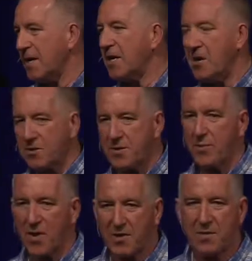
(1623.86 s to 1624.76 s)
He knows
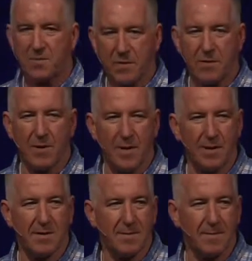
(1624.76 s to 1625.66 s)
oppression real
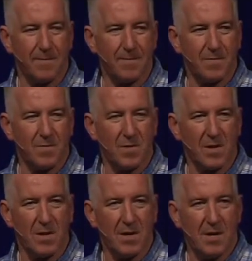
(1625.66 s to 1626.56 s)
well.
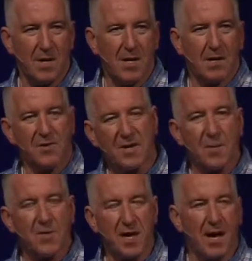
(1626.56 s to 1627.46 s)
There's a
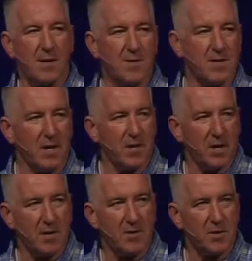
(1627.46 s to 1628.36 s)
couple of times that we
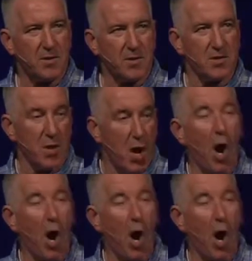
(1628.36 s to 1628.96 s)
hear in church history,